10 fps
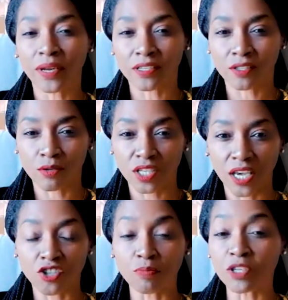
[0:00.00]
an
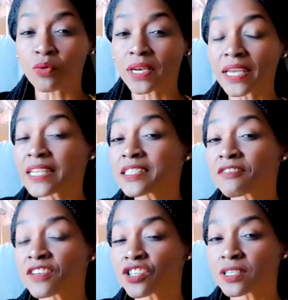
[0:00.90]
association between
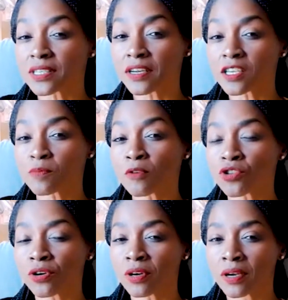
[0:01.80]
insufficient sun
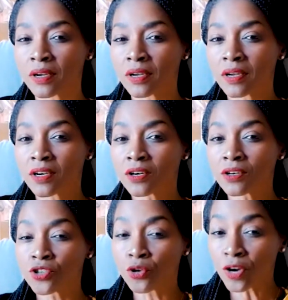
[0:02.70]
exposure
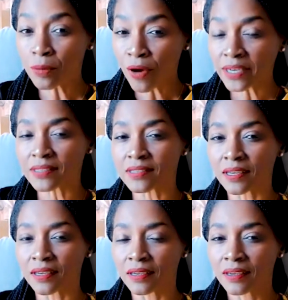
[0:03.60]
during
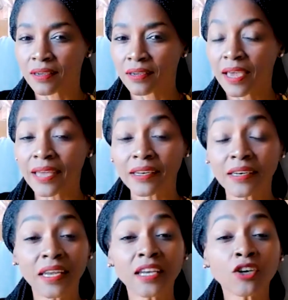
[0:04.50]
pregnancy and
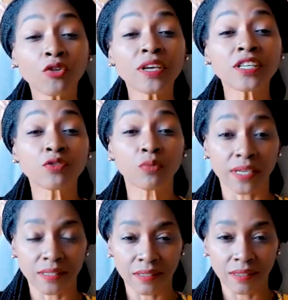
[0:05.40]
an increased
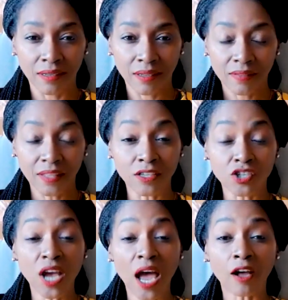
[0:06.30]
risk that the
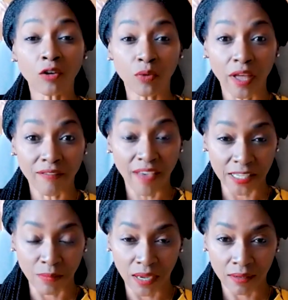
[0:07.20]
child will have
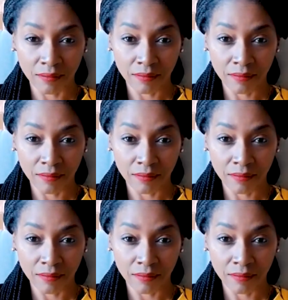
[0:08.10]
asthma.